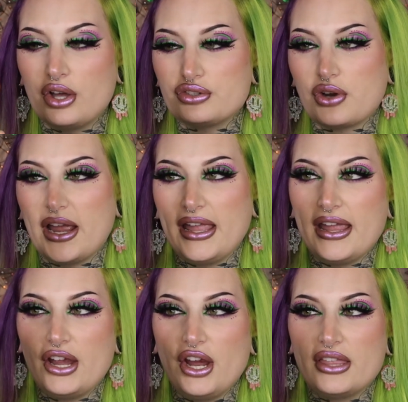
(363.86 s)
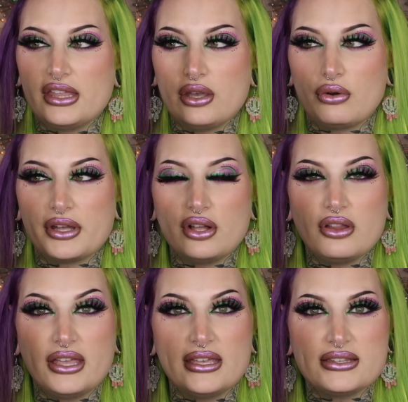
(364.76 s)
on dry hair, and the
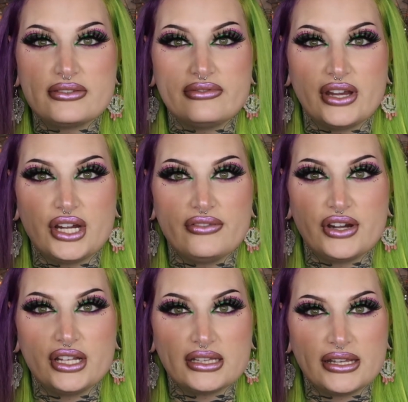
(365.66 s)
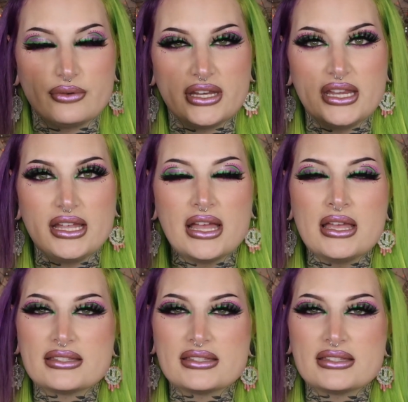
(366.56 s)
oil is very, very liquidy.